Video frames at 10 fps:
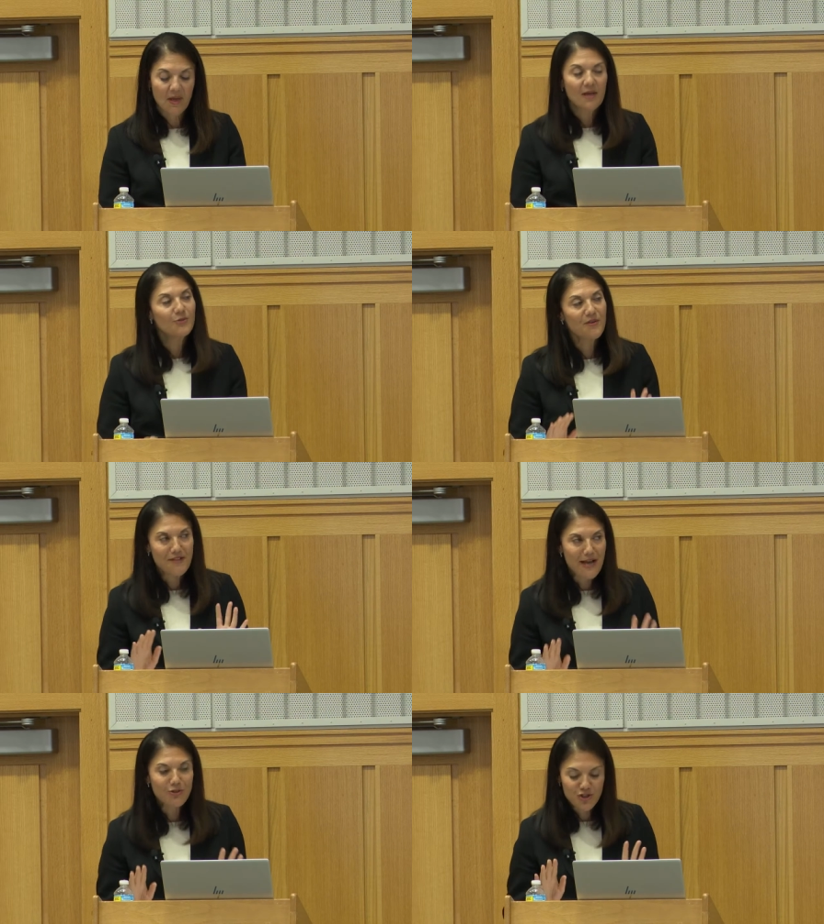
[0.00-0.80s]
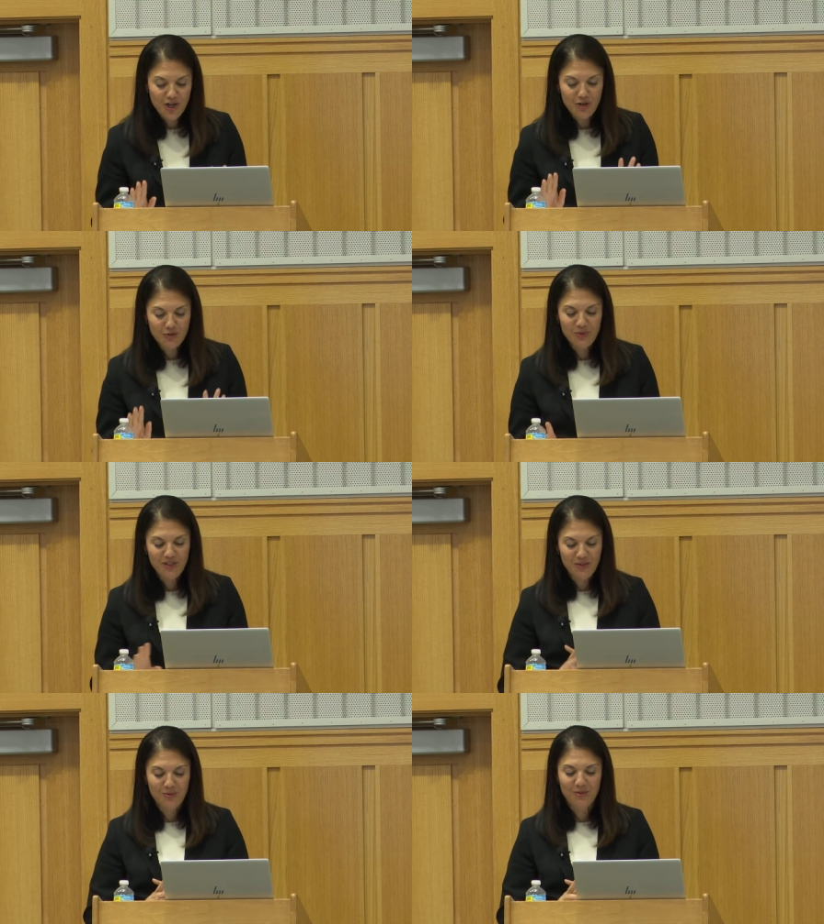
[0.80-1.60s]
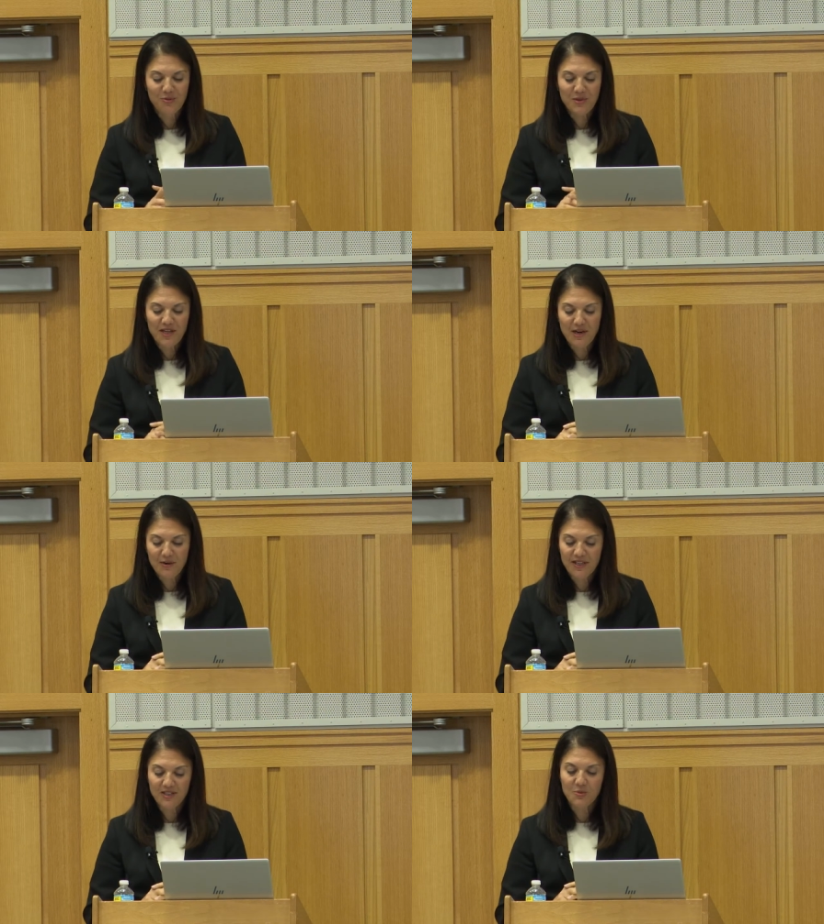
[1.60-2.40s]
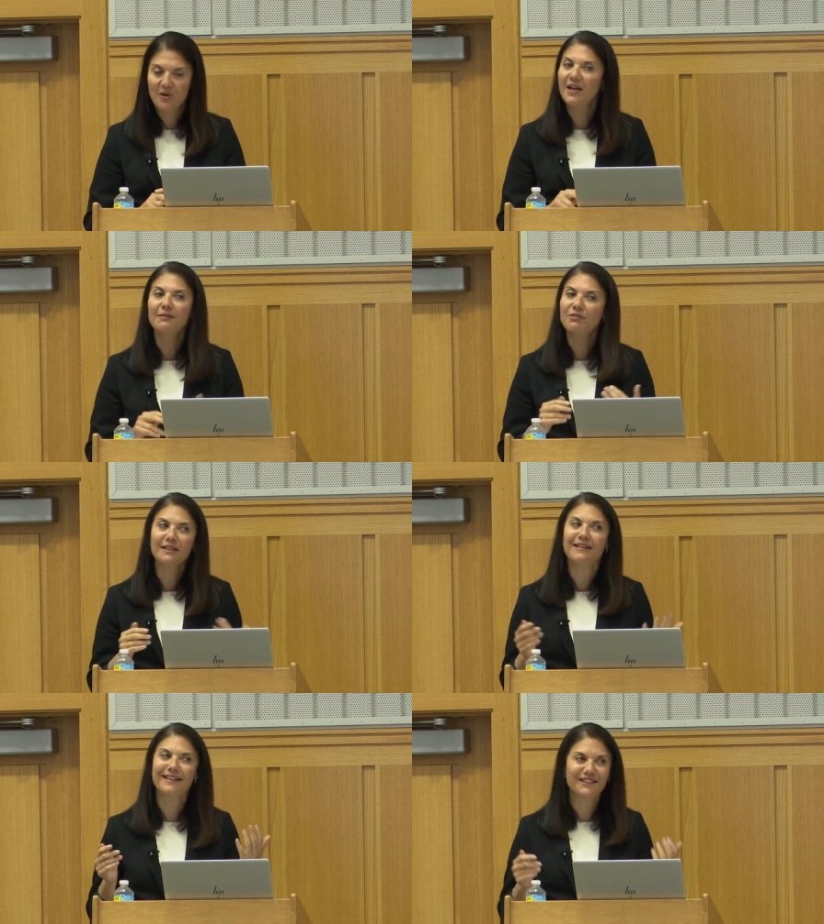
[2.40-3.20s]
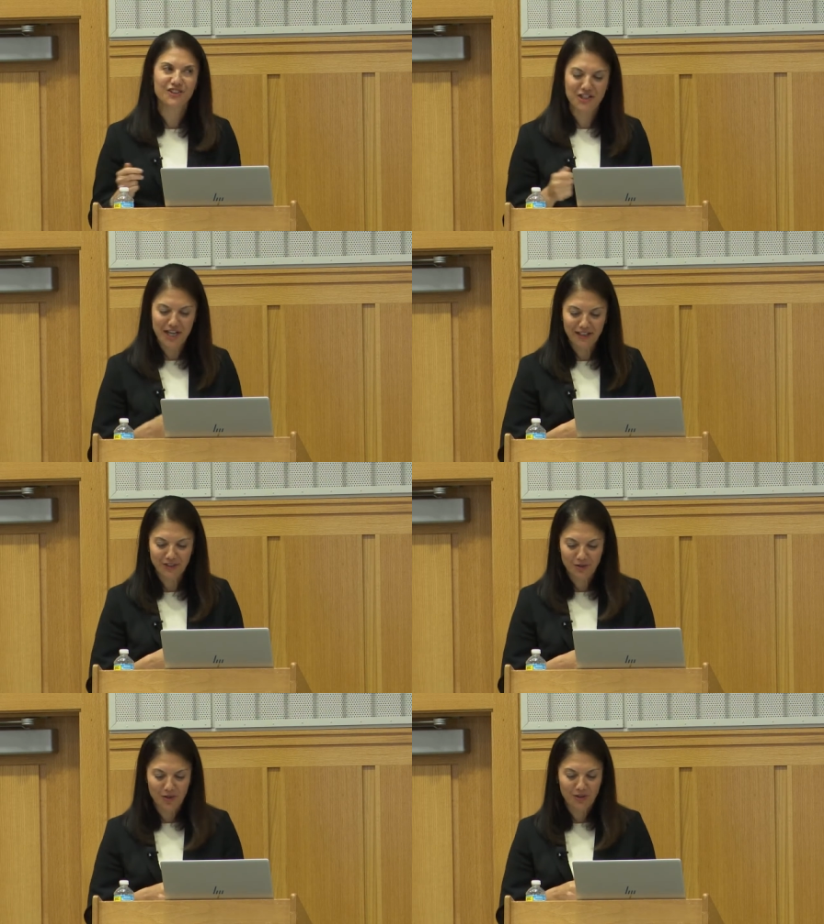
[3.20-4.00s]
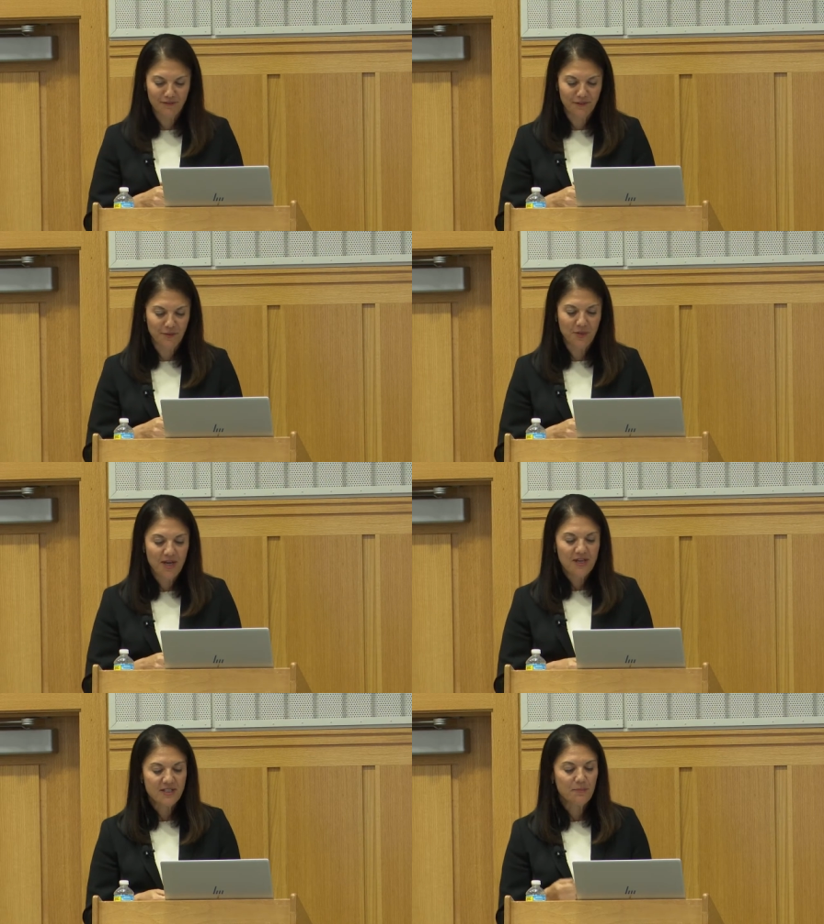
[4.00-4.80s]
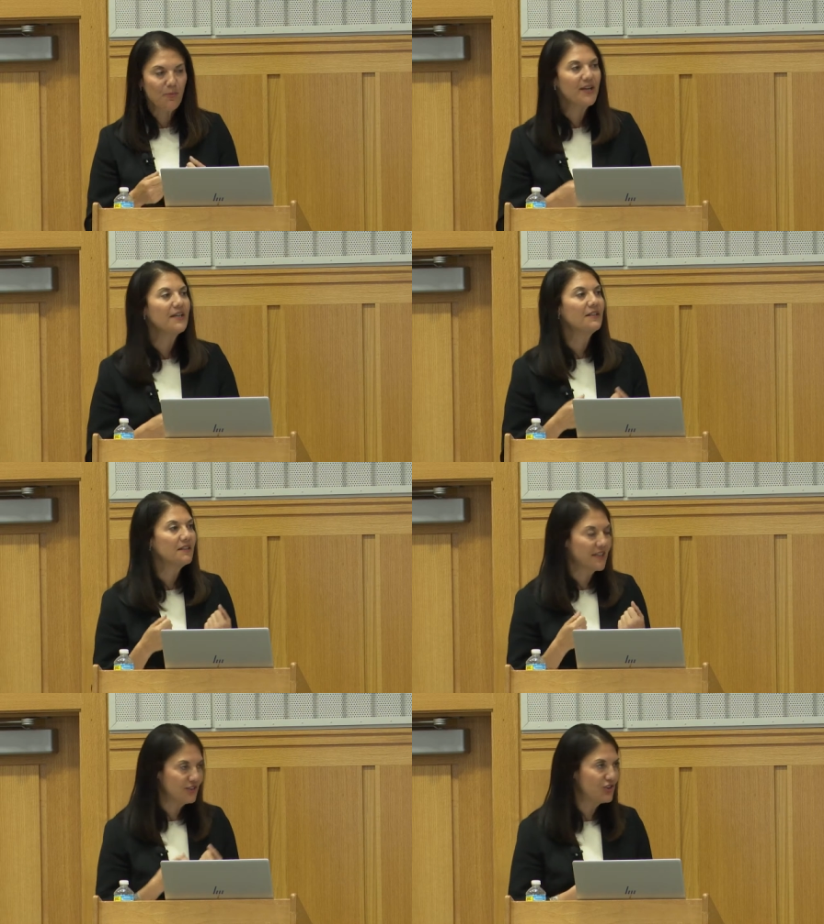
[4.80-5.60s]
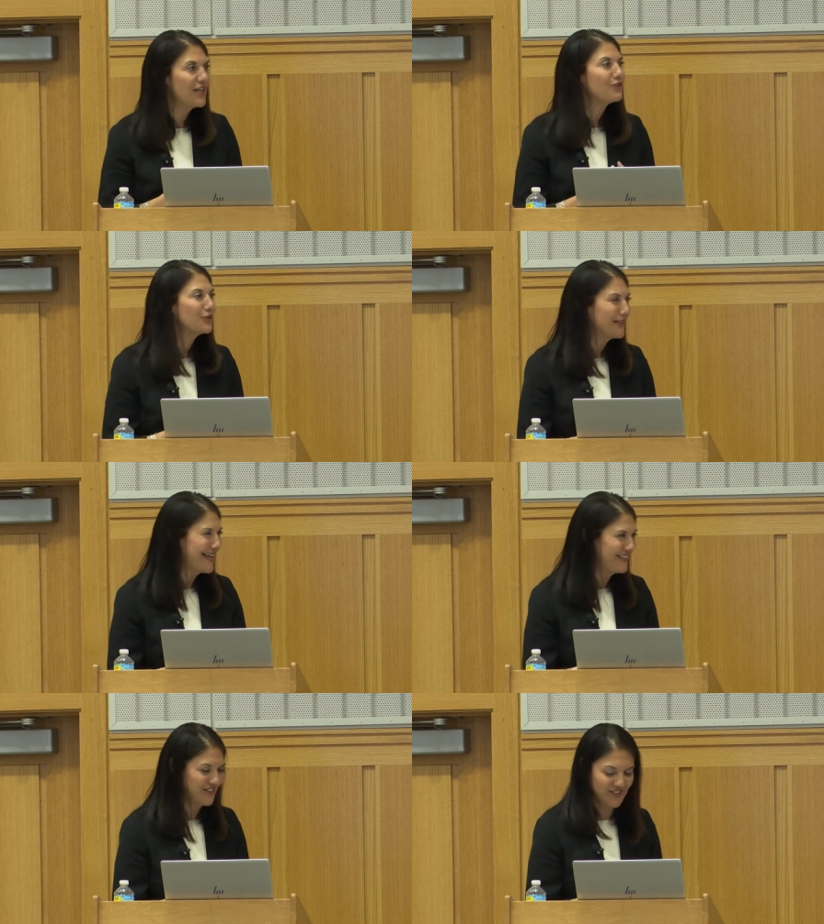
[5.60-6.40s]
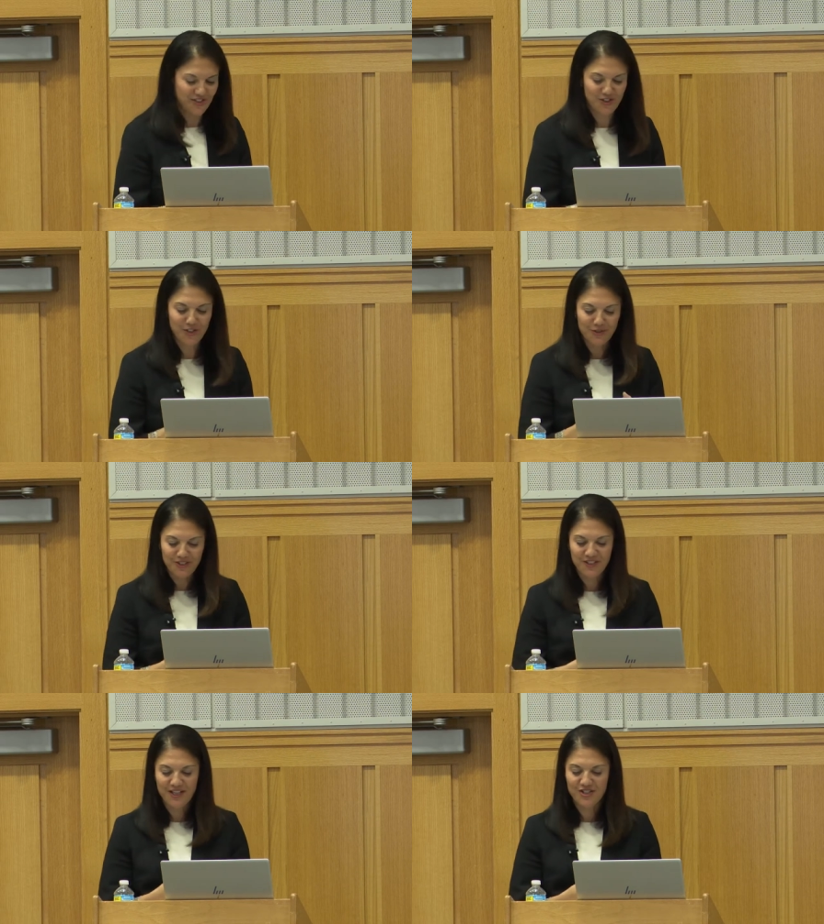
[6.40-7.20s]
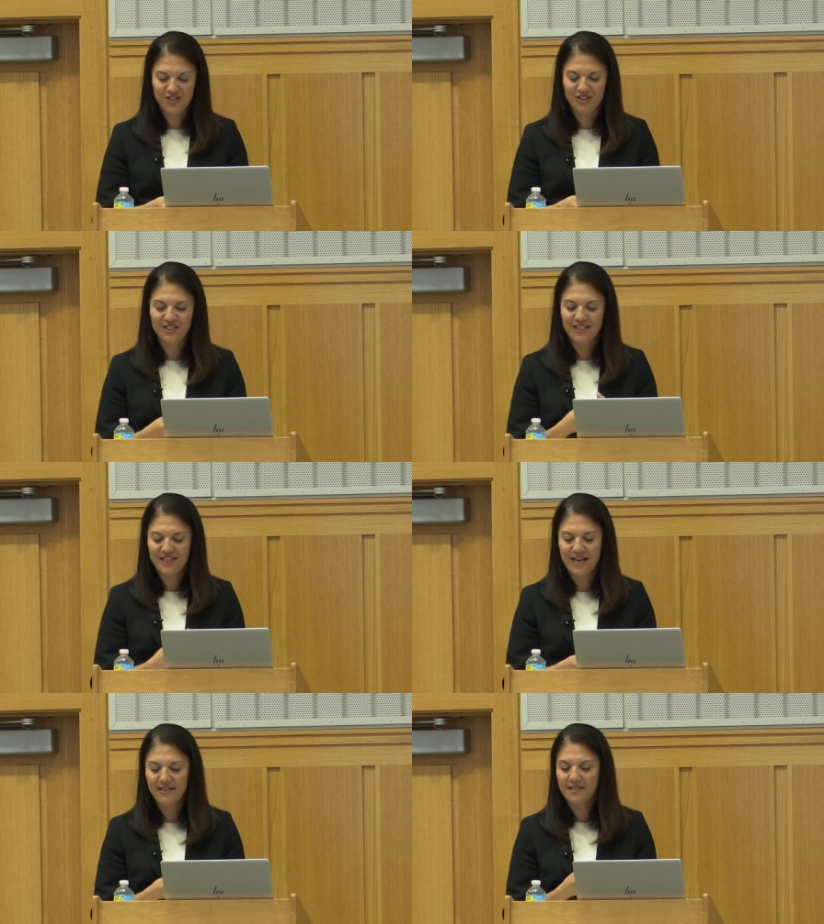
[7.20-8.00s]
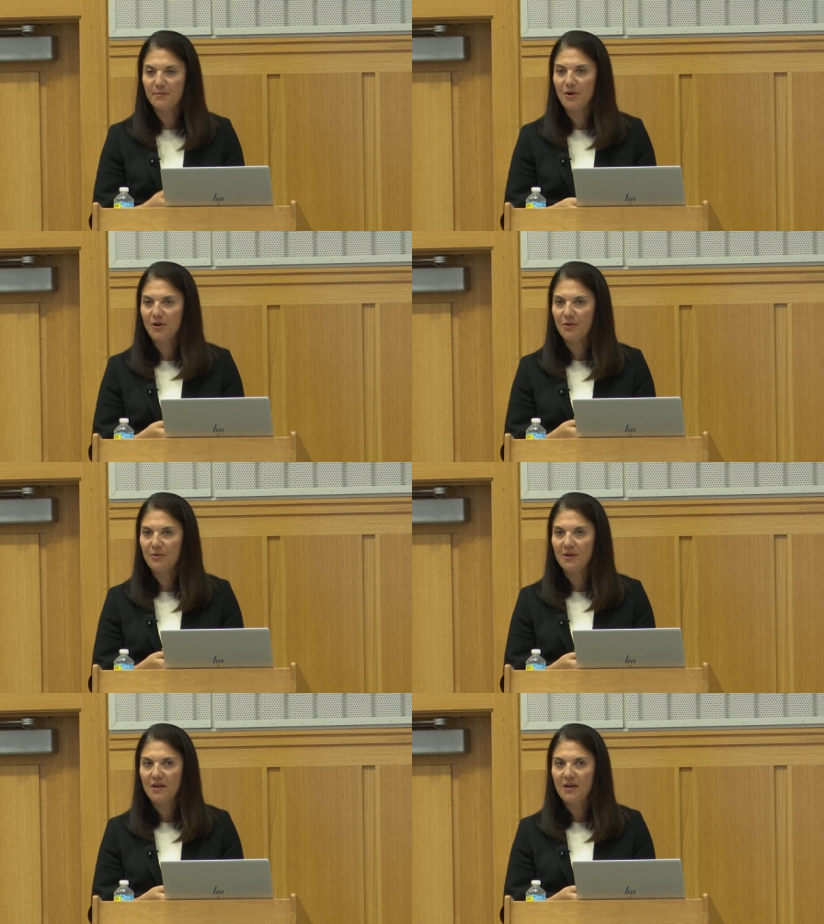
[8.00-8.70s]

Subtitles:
So I've now shared with you the three areas where I'd really like to challenge all of you to bring a gender lens to your discussions today and tomorrow,